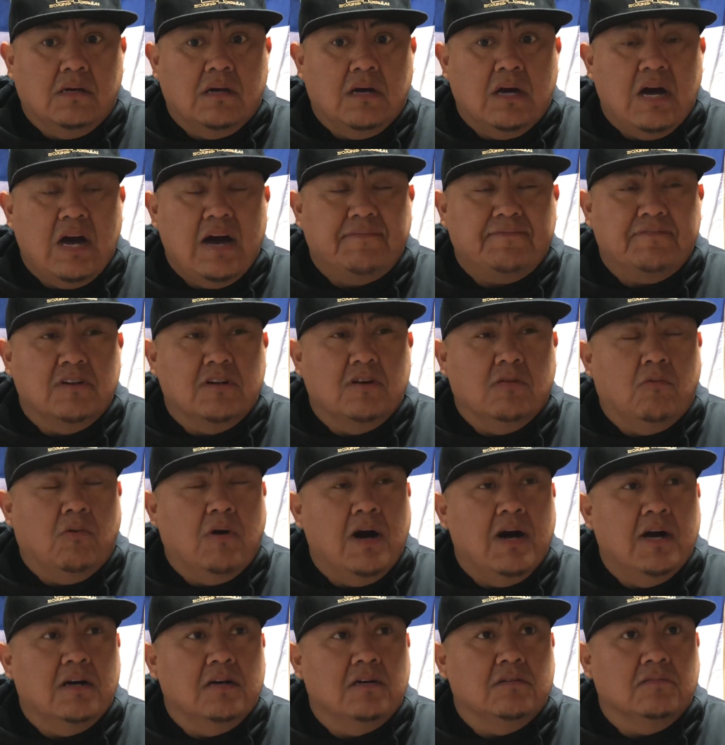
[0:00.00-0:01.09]
after a
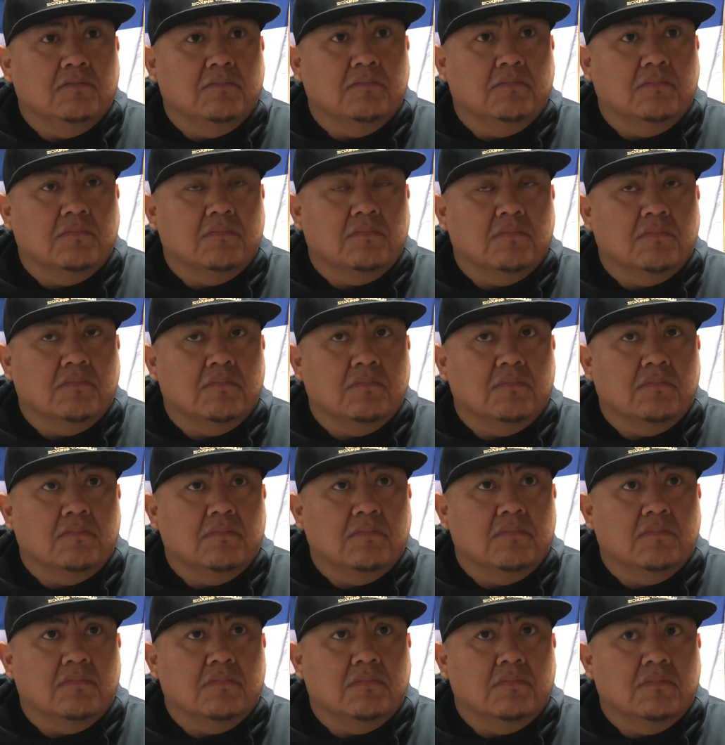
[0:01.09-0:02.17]
while,
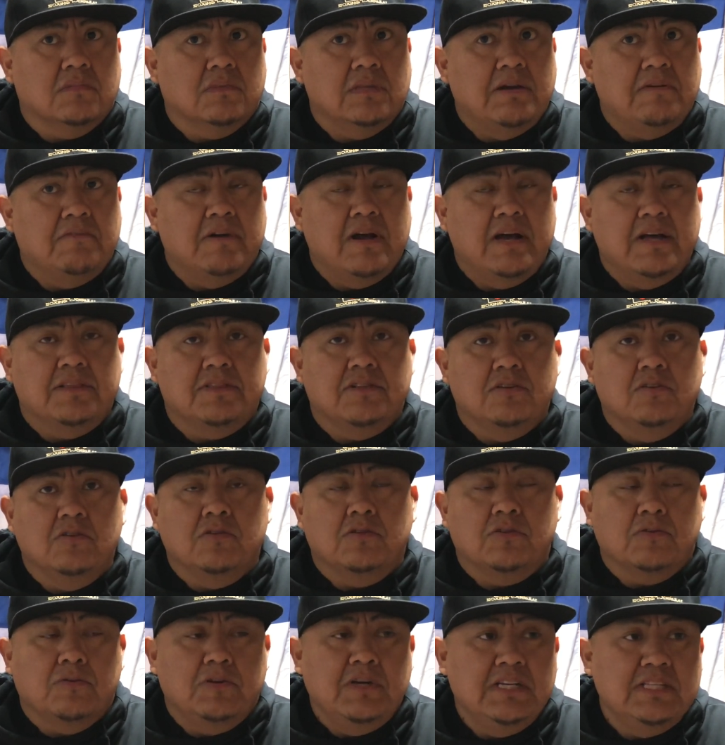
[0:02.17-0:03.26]
they ran through
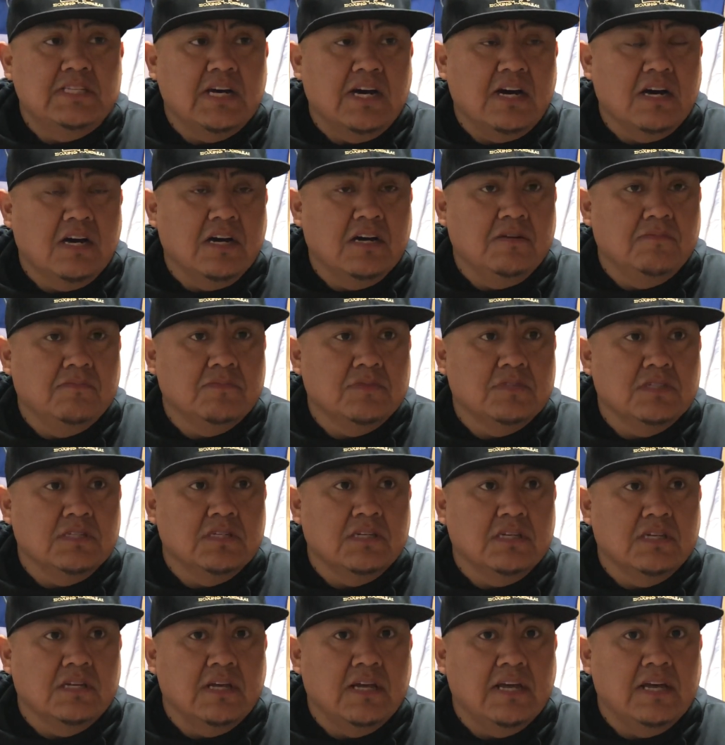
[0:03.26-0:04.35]
3 times,
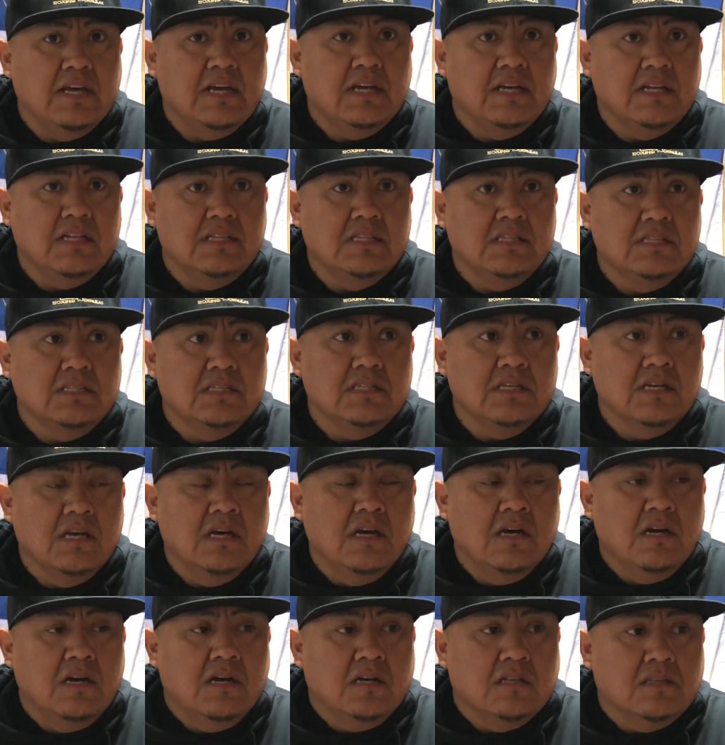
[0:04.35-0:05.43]
and
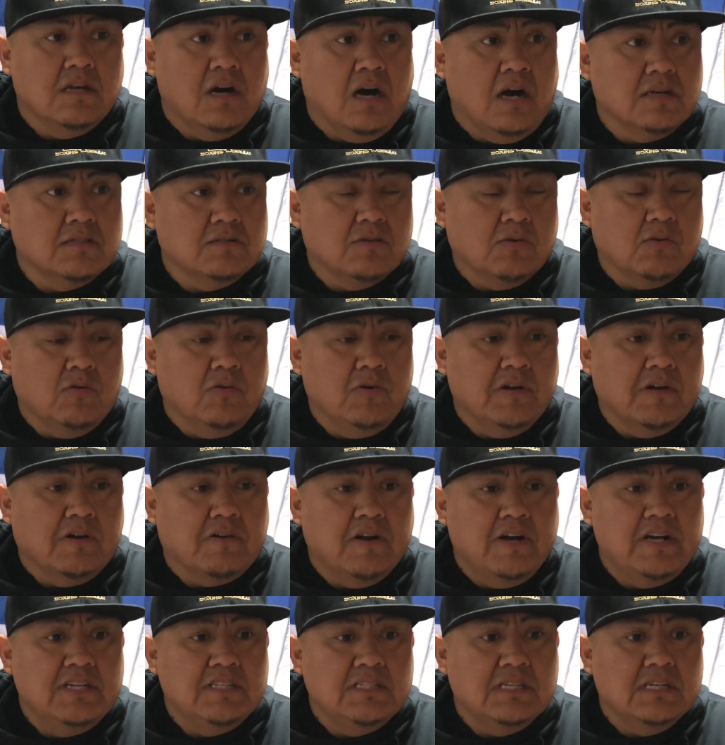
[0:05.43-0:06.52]
dogs were going
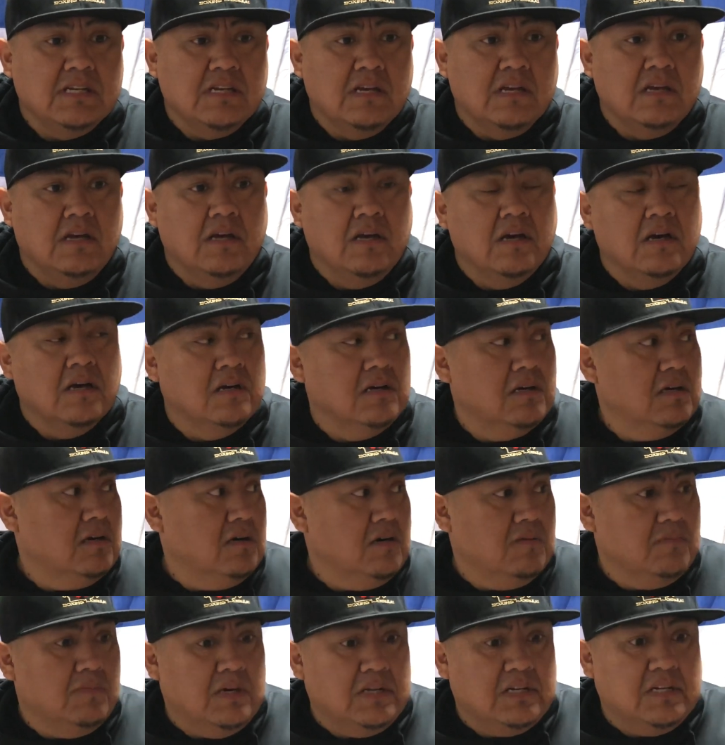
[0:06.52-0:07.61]
crazy at
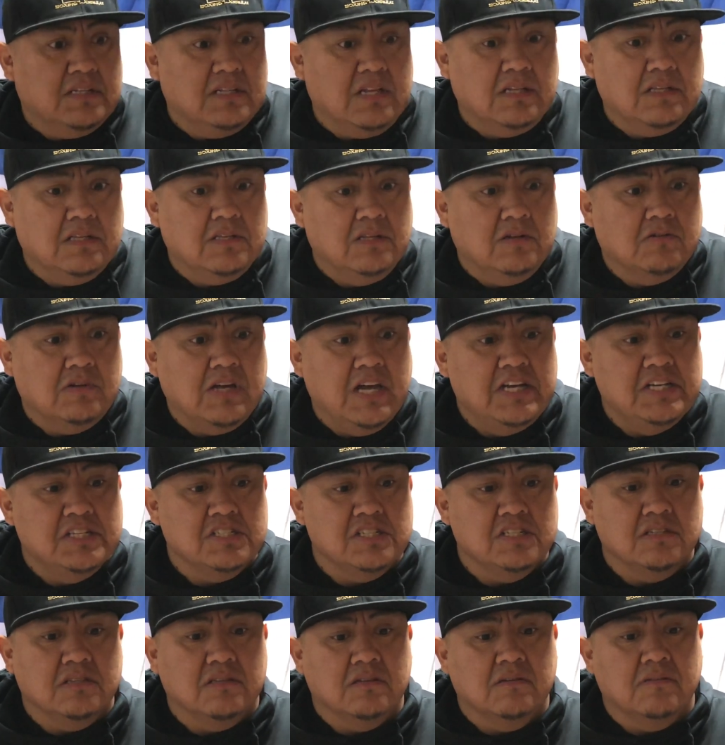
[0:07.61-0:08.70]
another
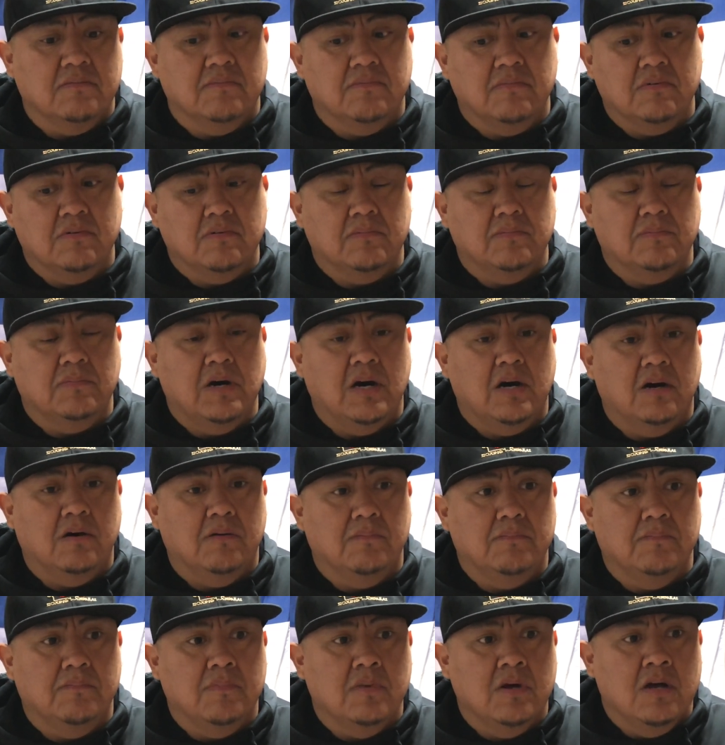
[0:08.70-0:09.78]
location
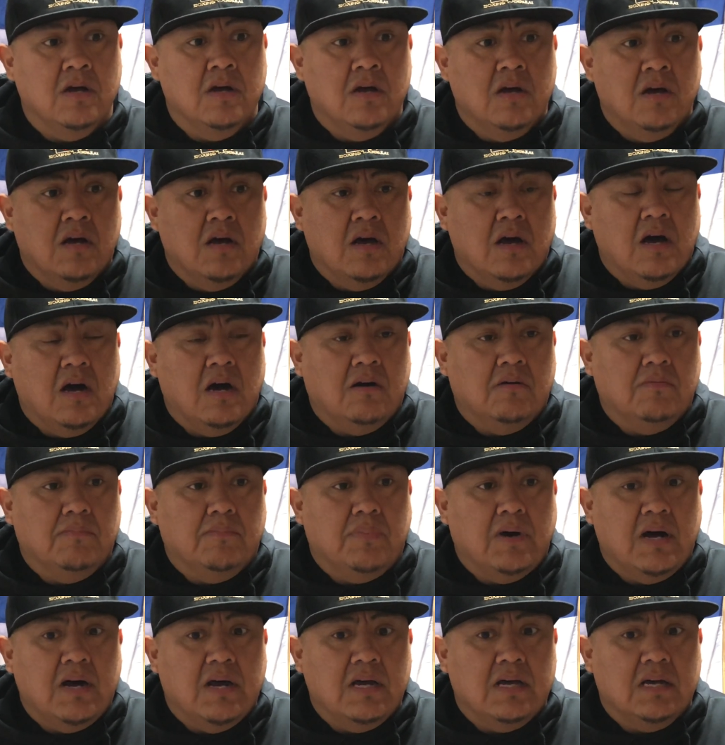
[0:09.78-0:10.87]
out
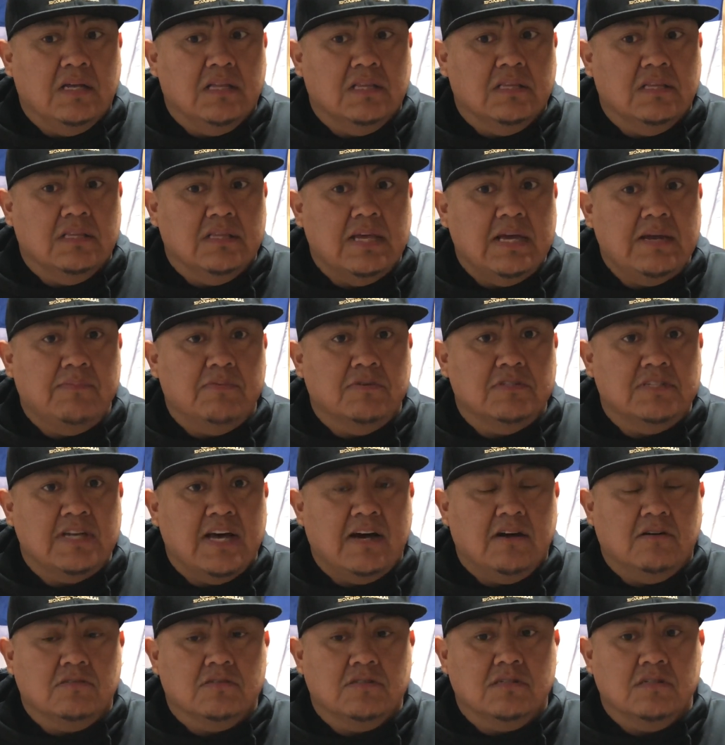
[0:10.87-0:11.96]
by the neighbor's
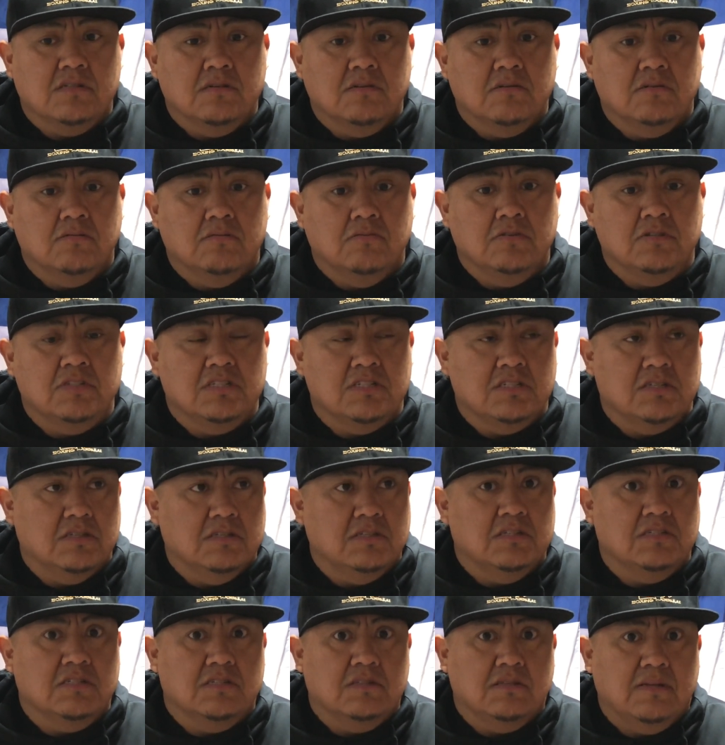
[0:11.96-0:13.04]
house, which
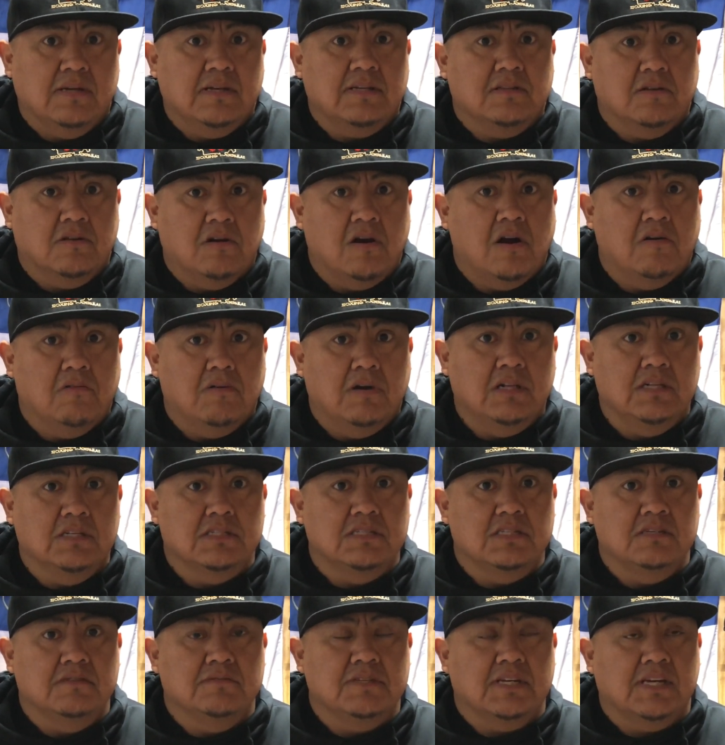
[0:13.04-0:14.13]
is like they're our
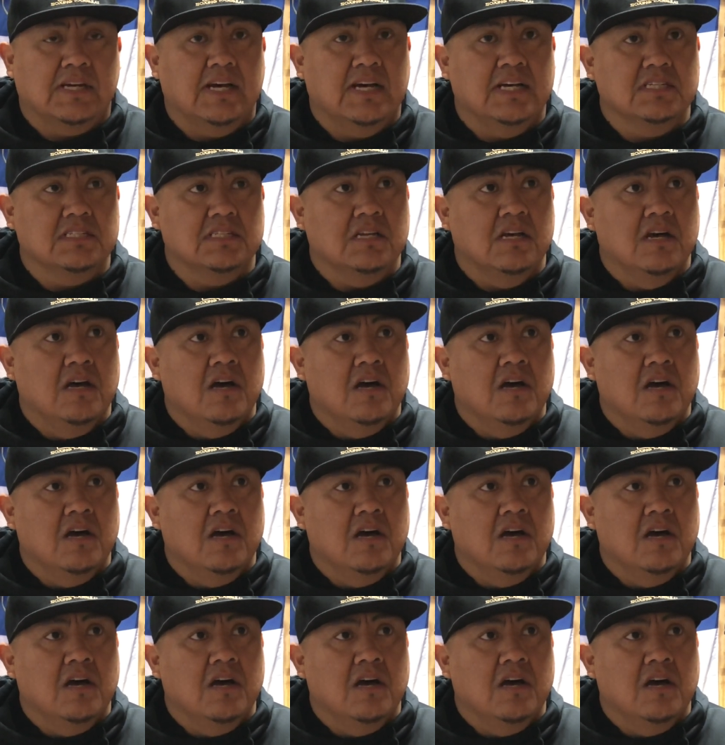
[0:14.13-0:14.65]
relatives, I guess.